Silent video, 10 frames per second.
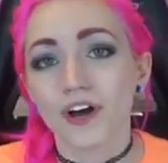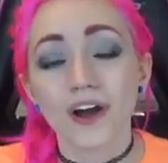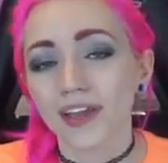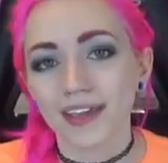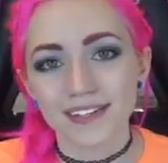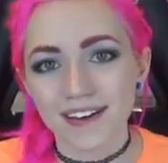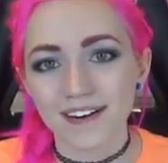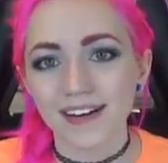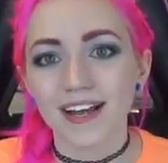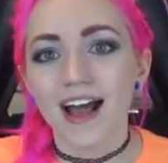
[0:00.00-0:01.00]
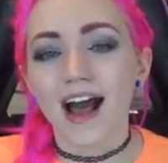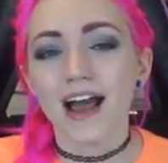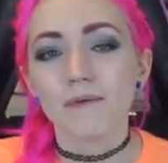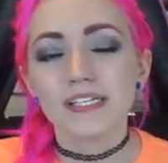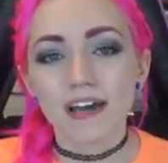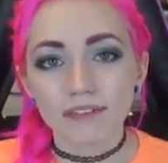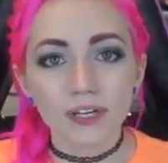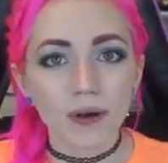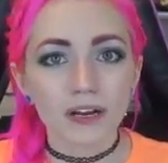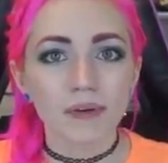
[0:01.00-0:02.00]
Talking is hard. I would
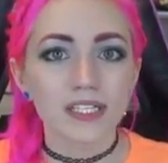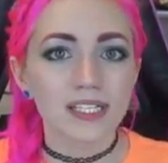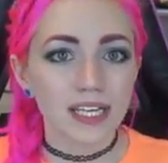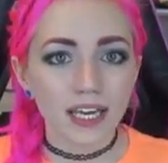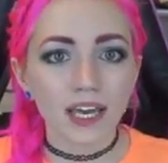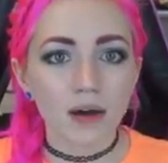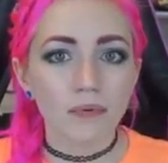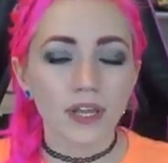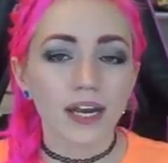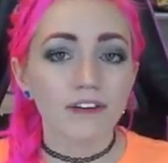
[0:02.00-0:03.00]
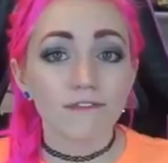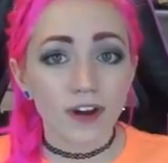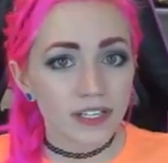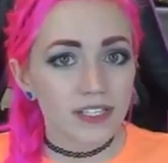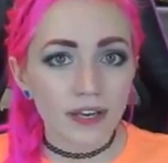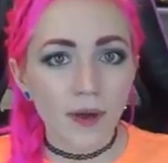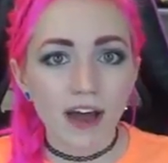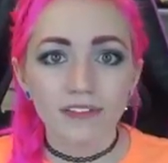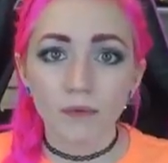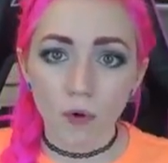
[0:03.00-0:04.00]
definitely recommend syncing up with any friends that you
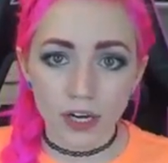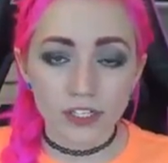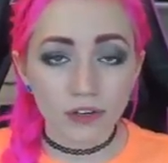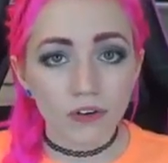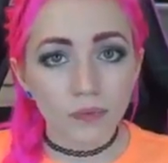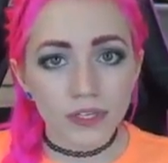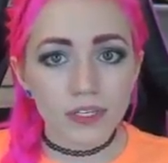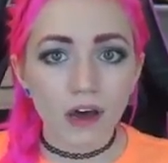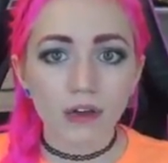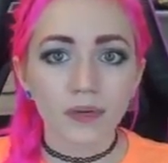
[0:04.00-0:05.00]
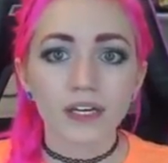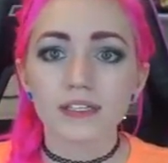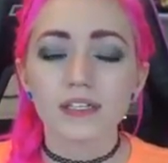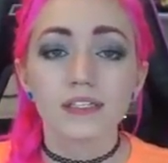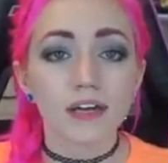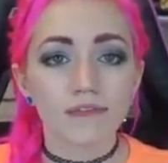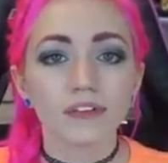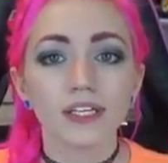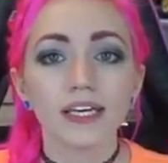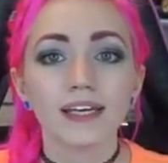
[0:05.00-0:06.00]
have that want to go to BlizzCon, because it's
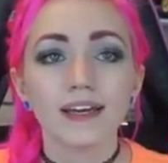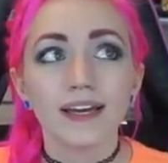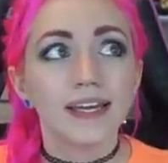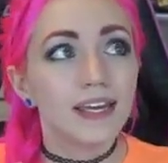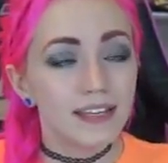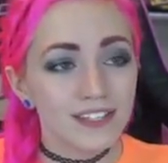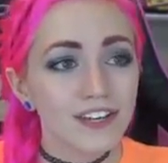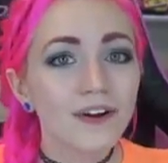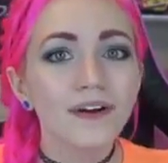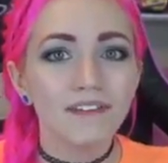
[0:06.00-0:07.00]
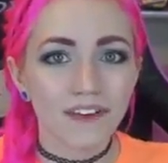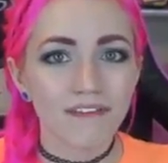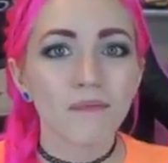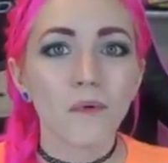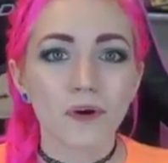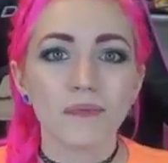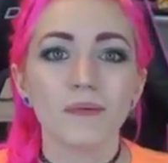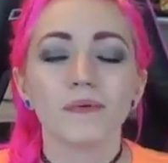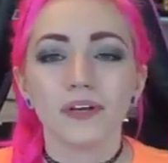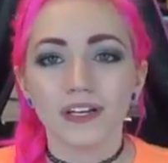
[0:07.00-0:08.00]
definitely easier if you have more
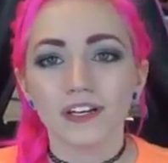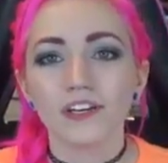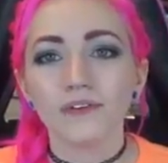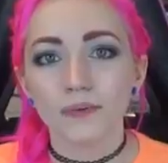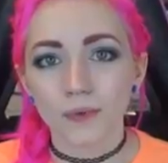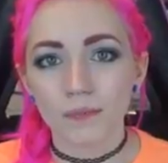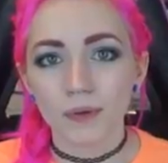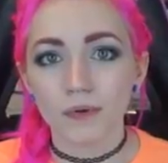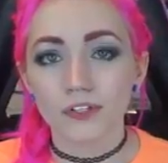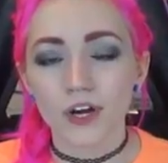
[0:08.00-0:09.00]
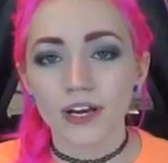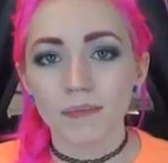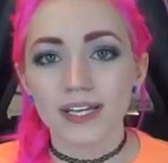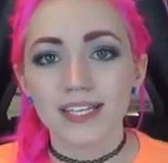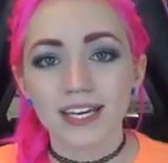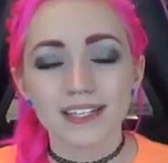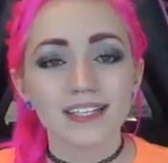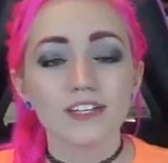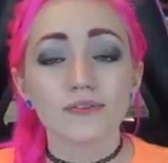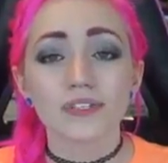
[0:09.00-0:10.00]
people in queue and more people trying to buy tickets.
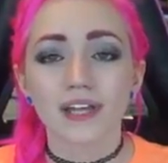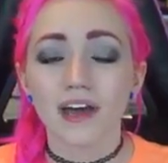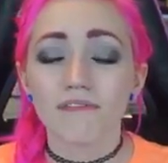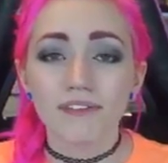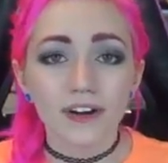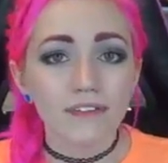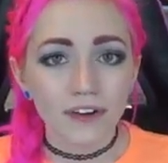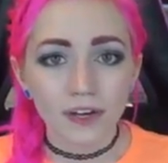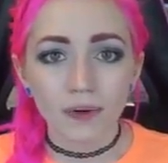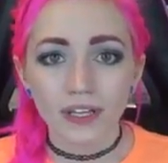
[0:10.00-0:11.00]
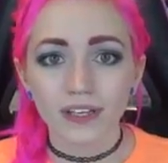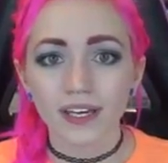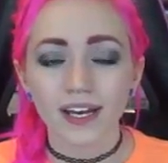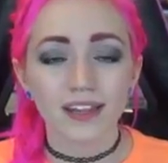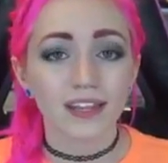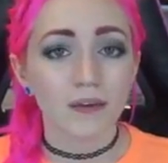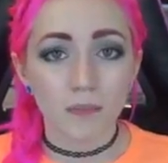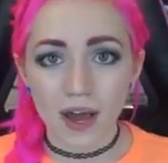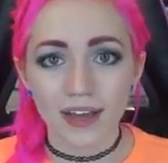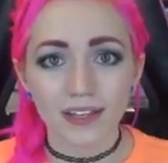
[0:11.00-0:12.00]
They do sell out very, very quickly, and I think that
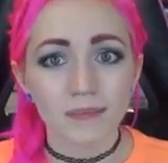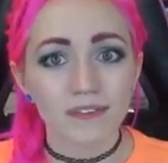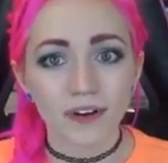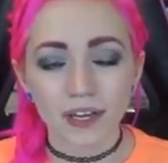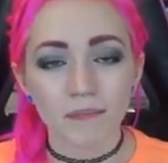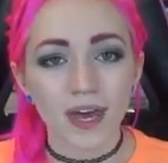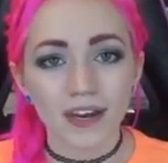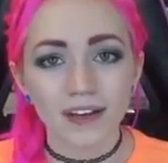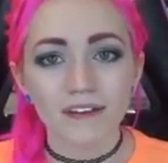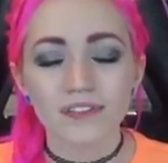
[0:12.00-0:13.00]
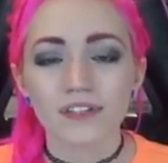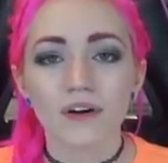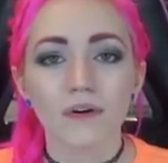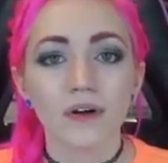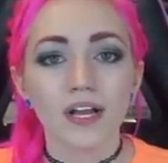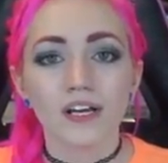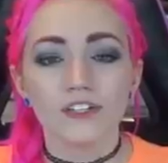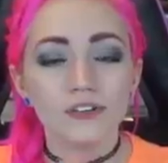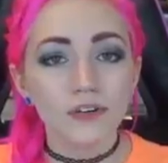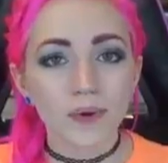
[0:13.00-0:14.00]
buying them is very competitive, so
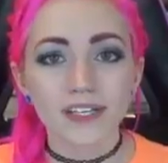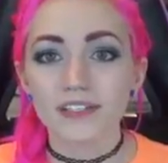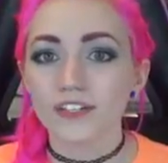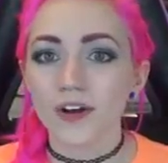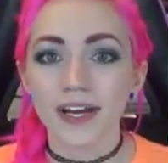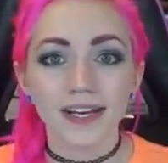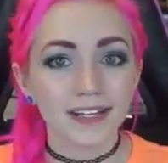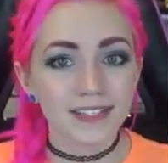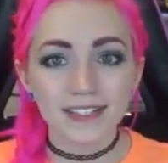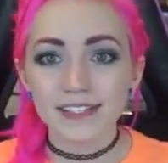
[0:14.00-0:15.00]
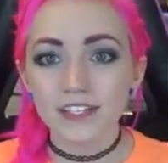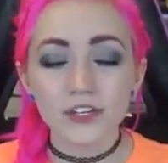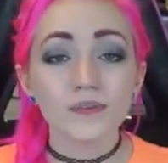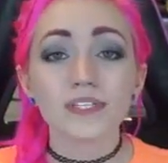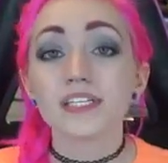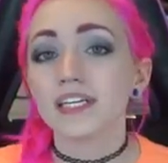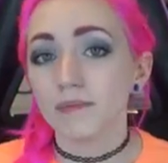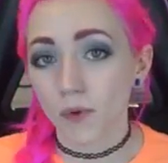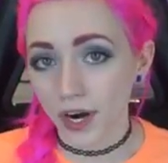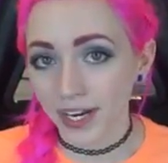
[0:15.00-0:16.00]
do your best to try to use
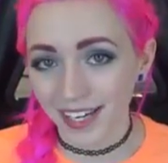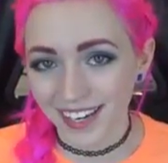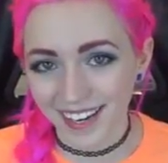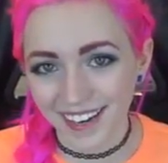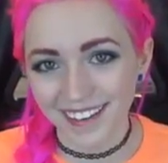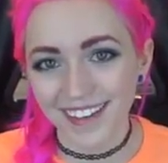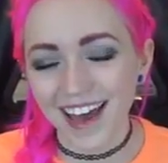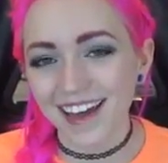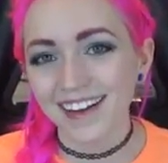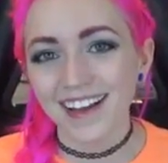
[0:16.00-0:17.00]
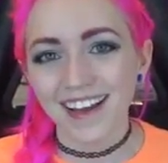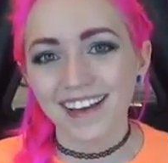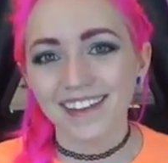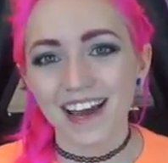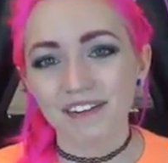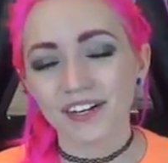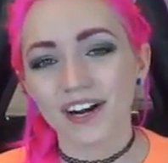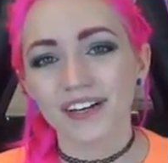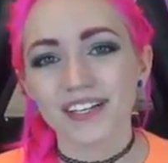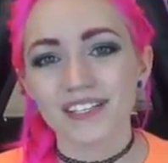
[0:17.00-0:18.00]
teamwork in that
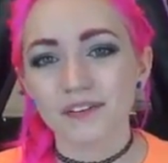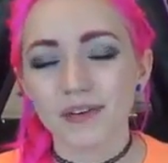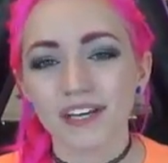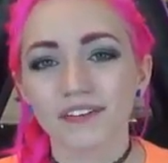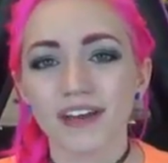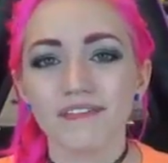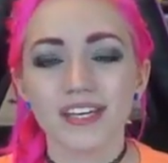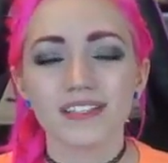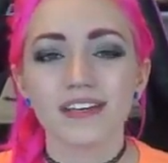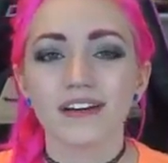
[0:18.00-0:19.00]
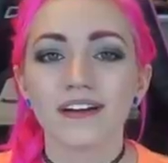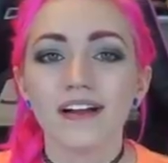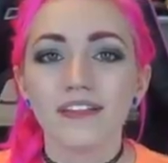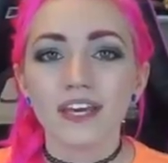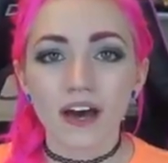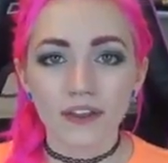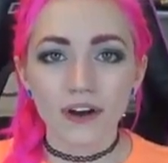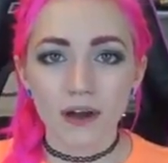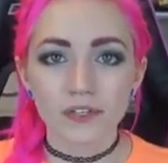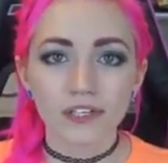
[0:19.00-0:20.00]
regard, because it'll make your life easier. The other
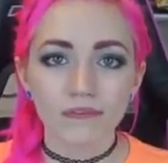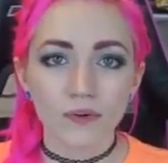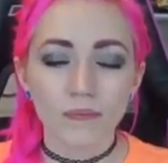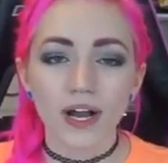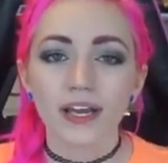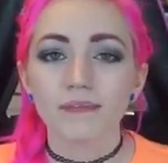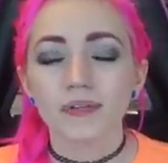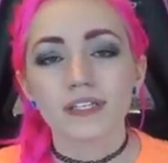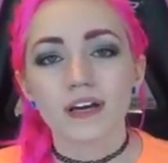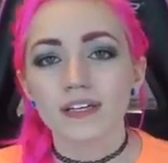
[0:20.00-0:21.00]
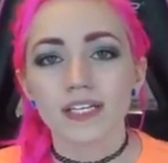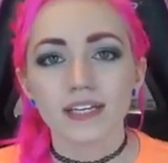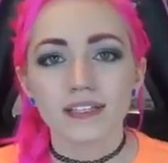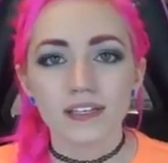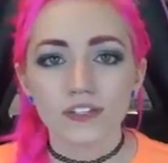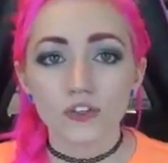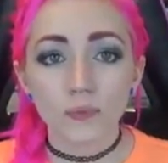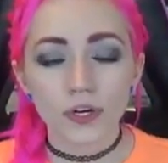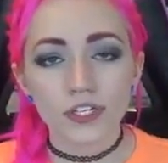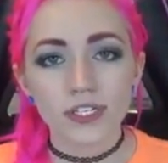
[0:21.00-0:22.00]
option for buying BlizzCon tickets is to
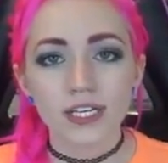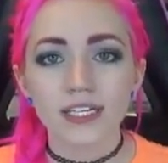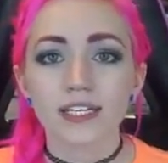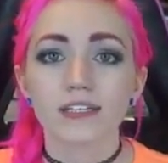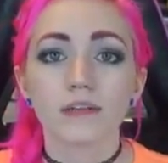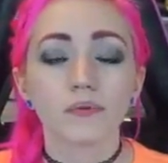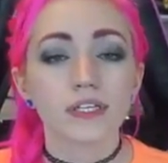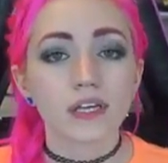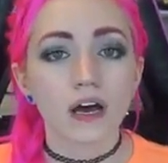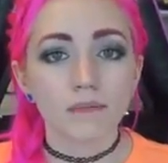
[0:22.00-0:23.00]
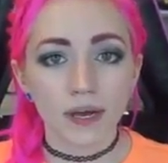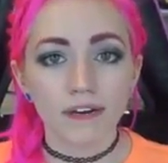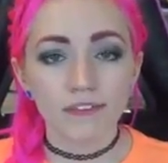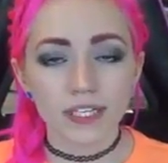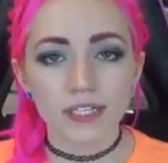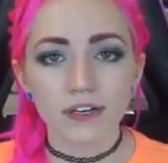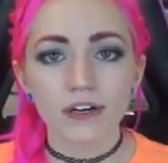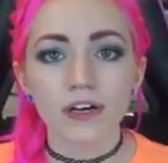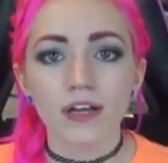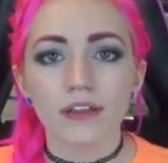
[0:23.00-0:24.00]
purchase a ticket to the BlizzCon benefit dinner.